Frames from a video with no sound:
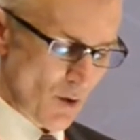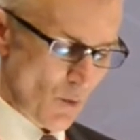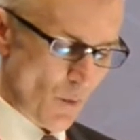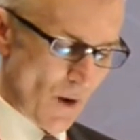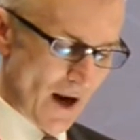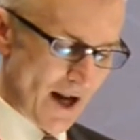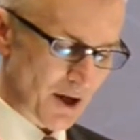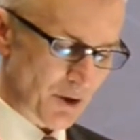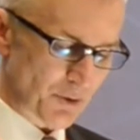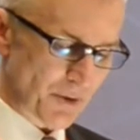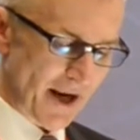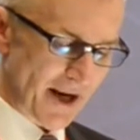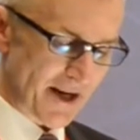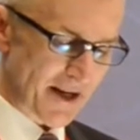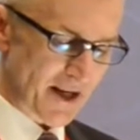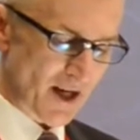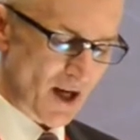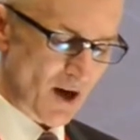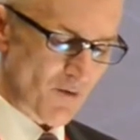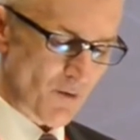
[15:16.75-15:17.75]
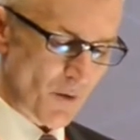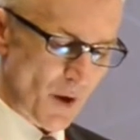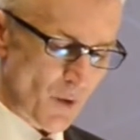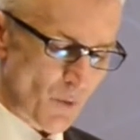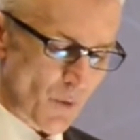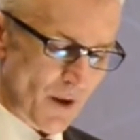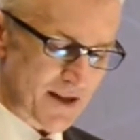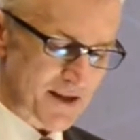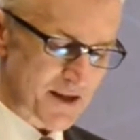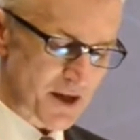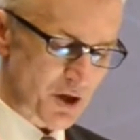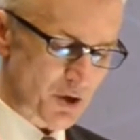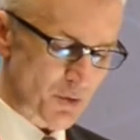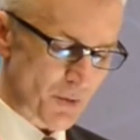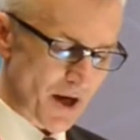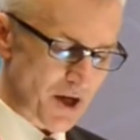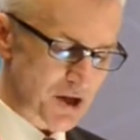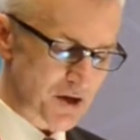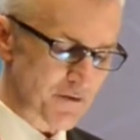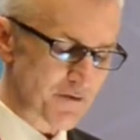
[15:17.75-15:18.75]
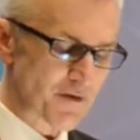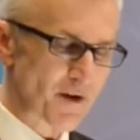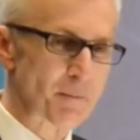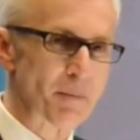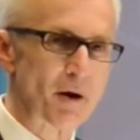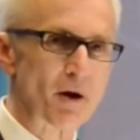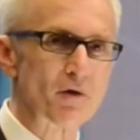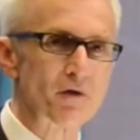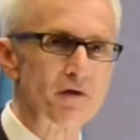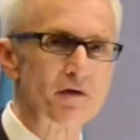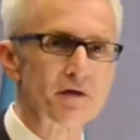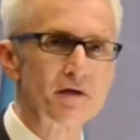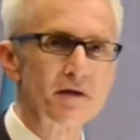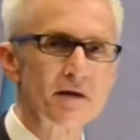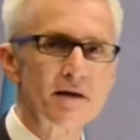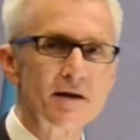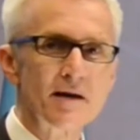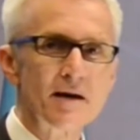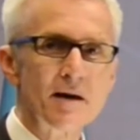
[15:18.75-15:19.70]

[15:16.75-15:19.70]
while creating a win-win situation for both